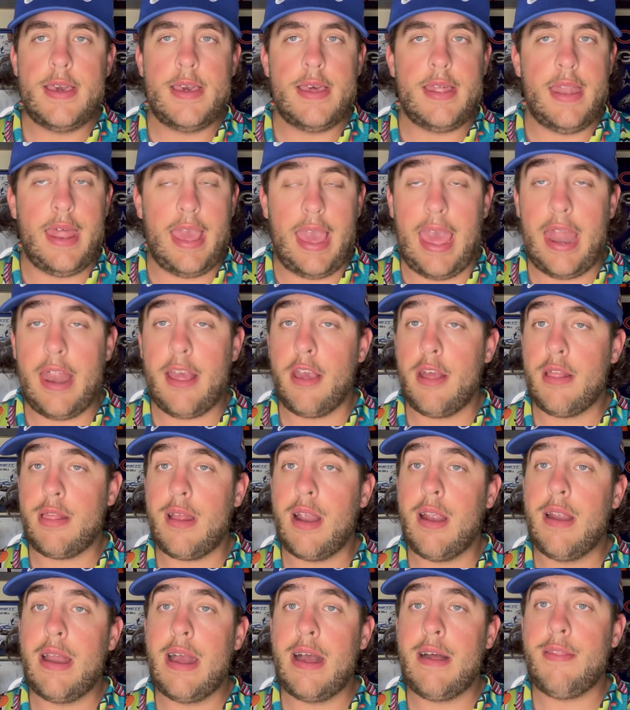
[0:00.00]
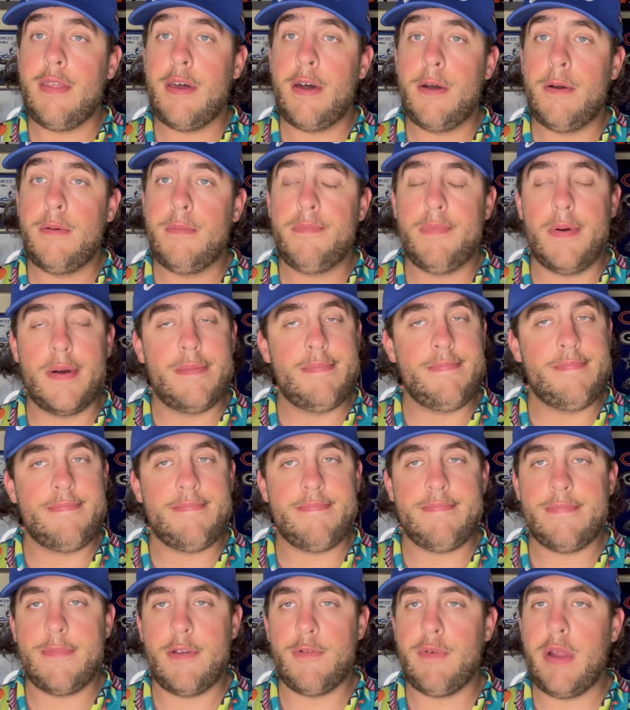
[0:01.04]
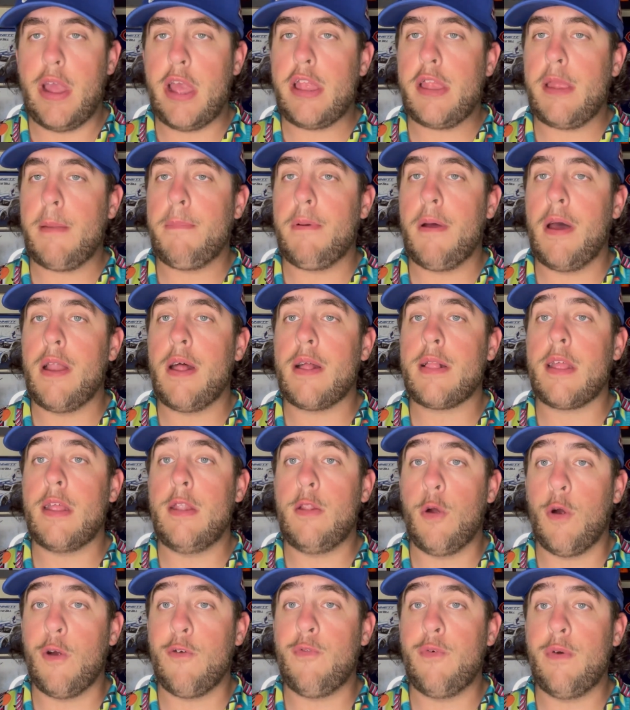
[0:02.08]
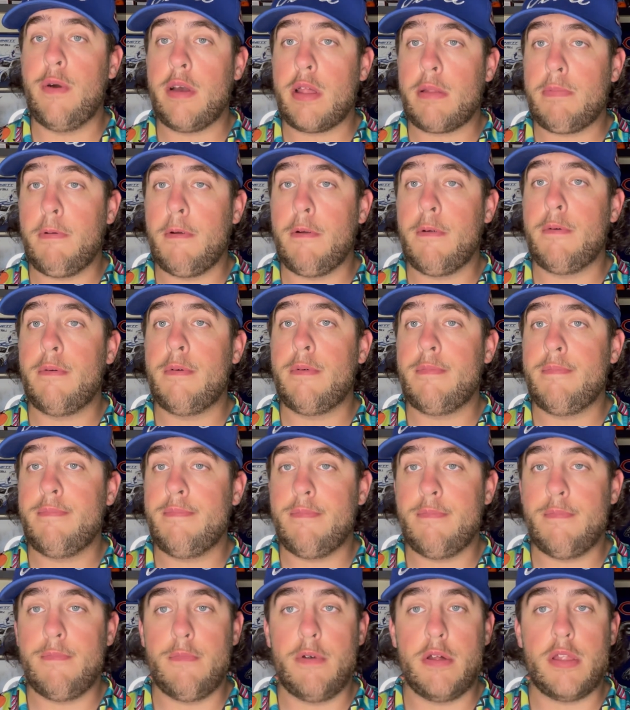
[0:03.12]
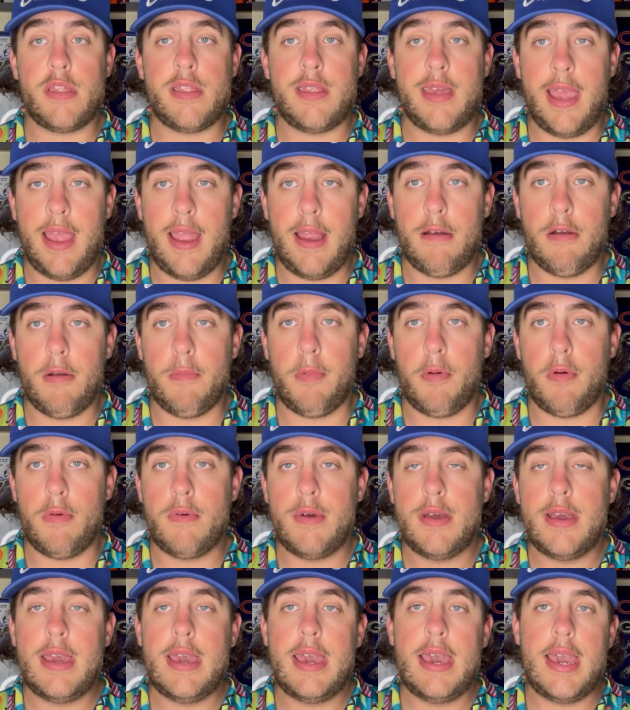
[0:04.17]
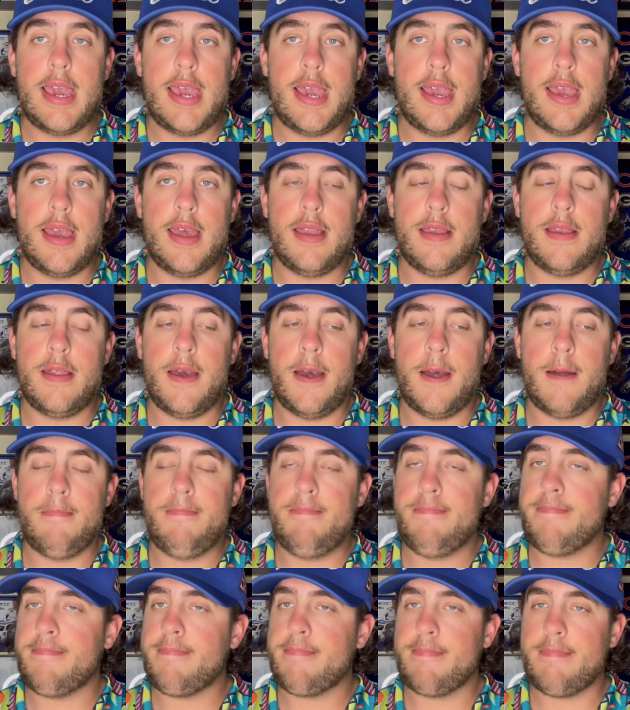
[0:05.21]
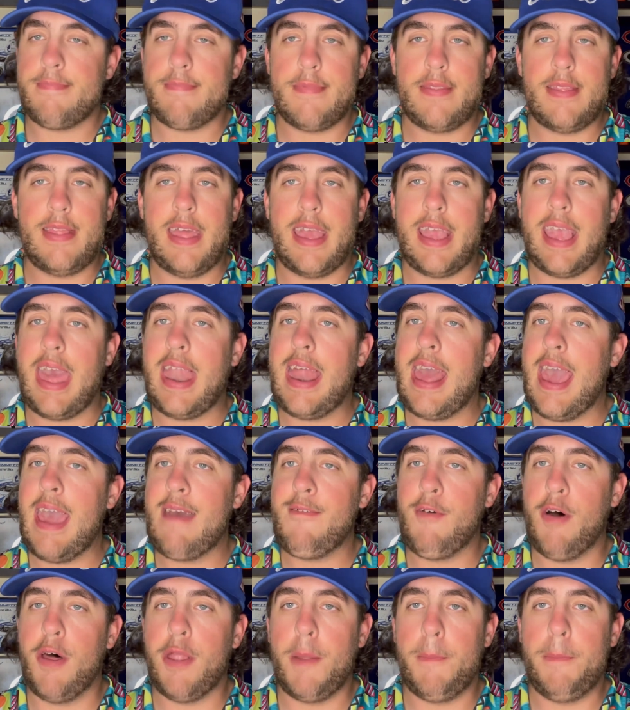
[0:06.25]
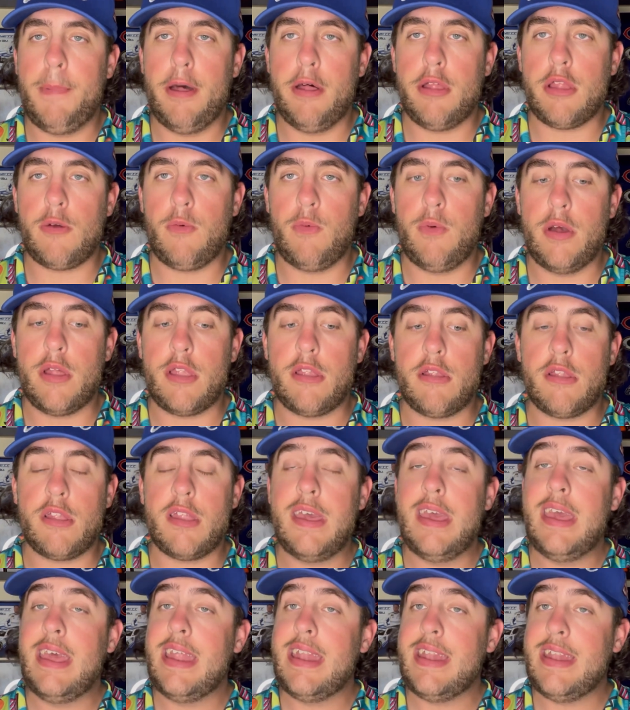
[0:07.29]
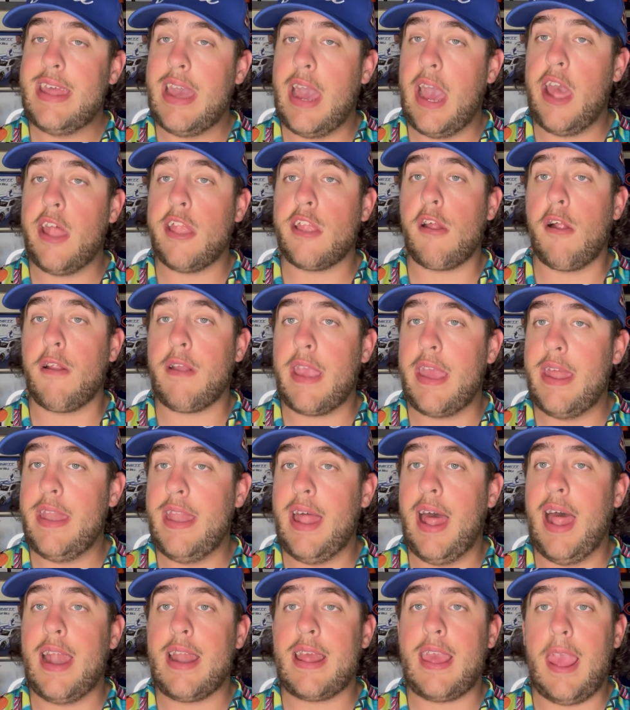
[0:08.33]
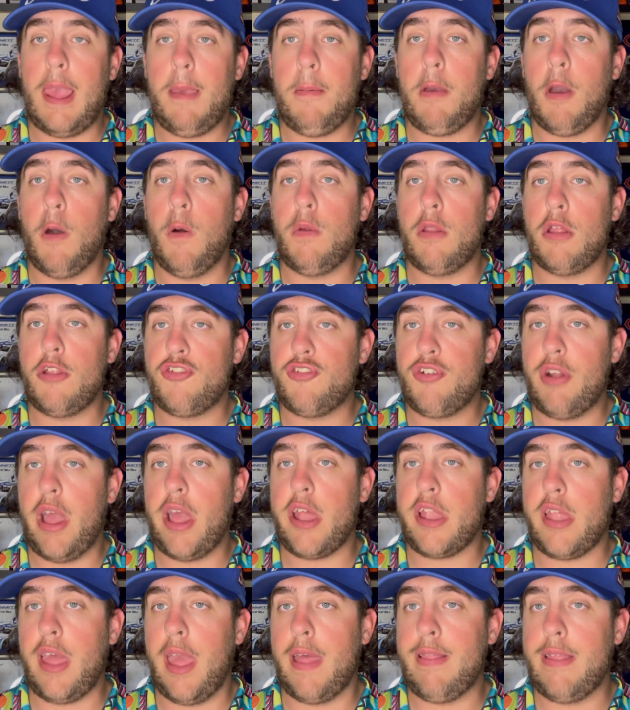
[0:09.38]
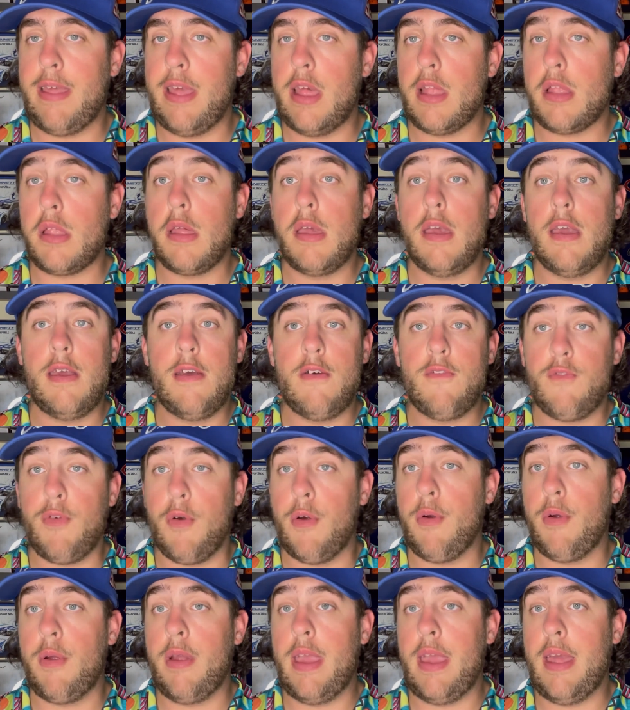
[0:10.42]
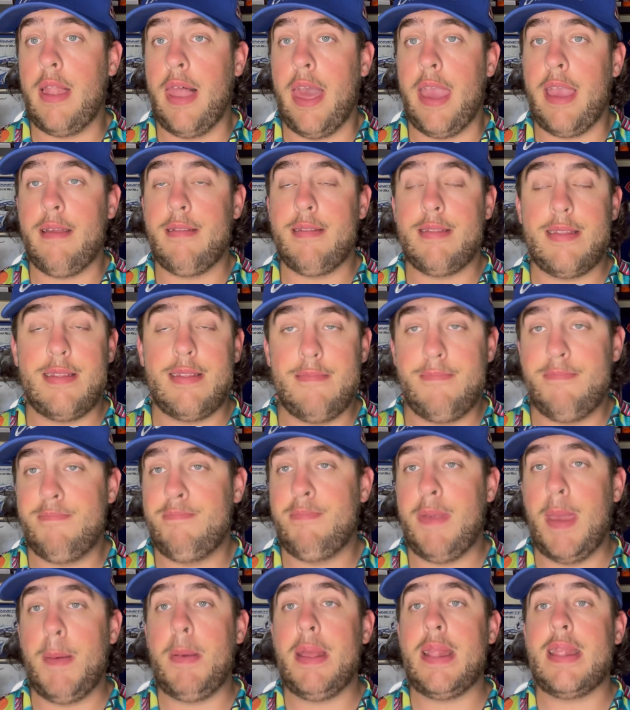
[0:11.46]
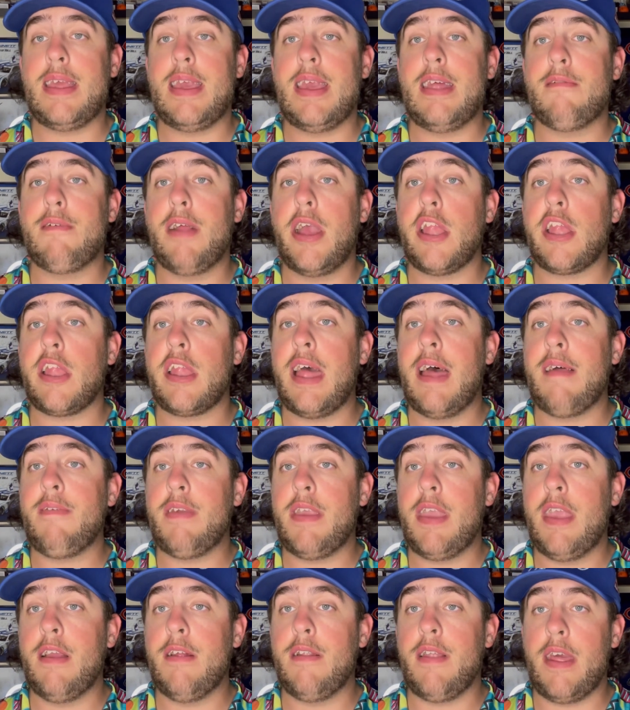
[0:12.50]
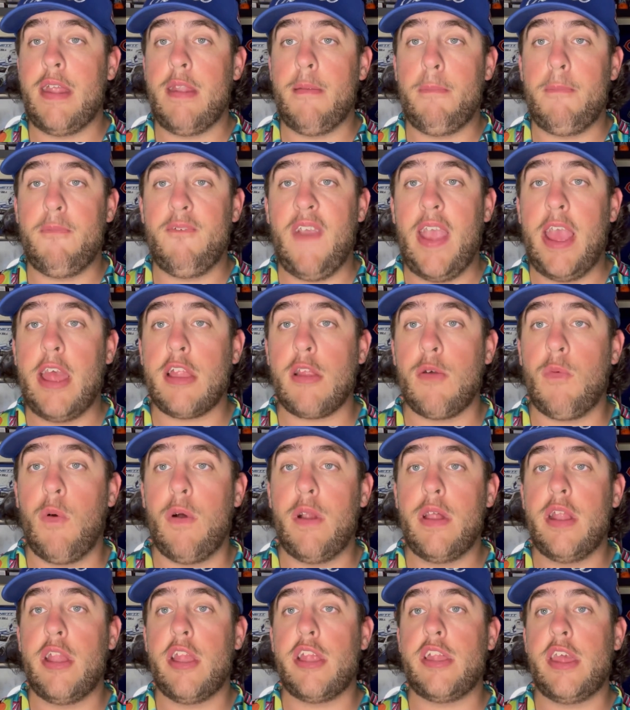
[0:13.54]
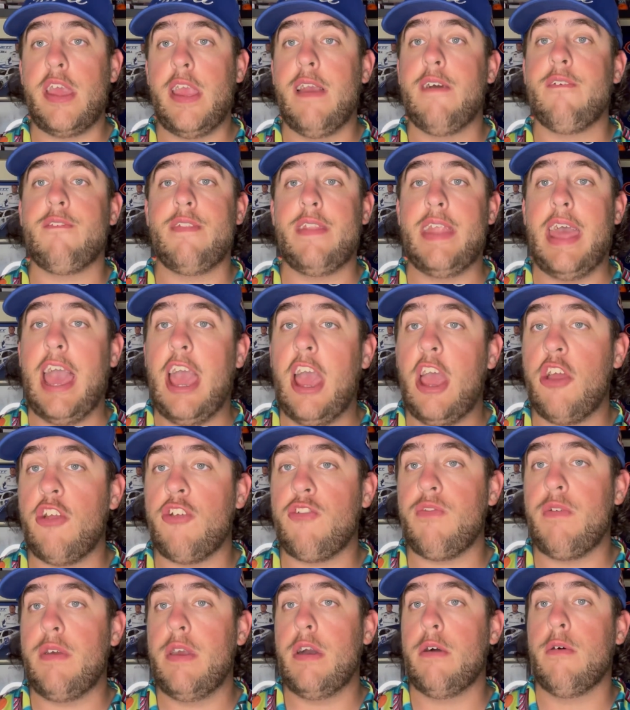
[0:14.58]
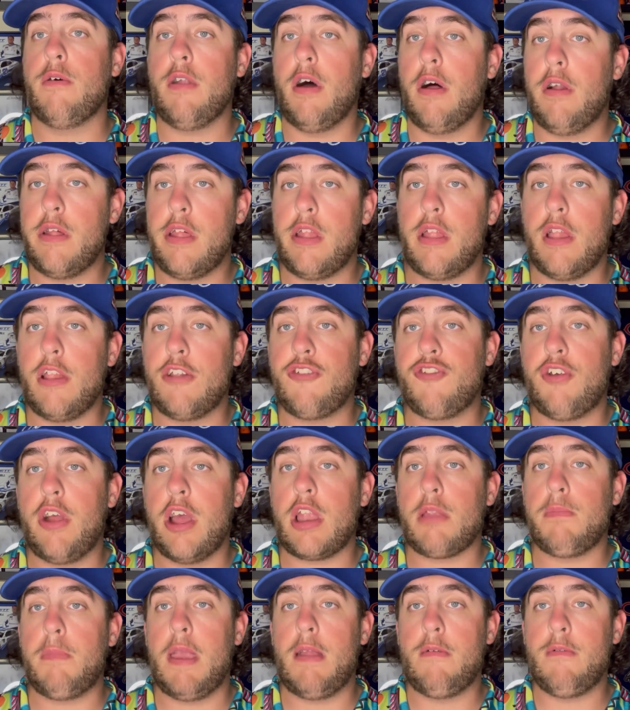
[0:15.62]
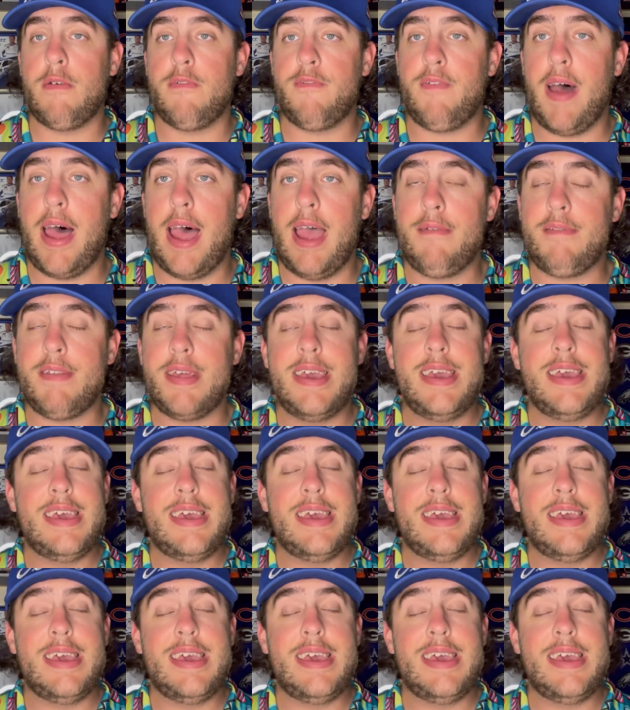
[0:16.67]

they had a good turnout though, but the racing product in North Wilkesboro was terrible. And they got to have all the bells and whistles. NASCAR cannot keep going to tracks like this for like maybe 10 races out of the year. Like fans are wanting to see if Nashville and all these other tracks being revived.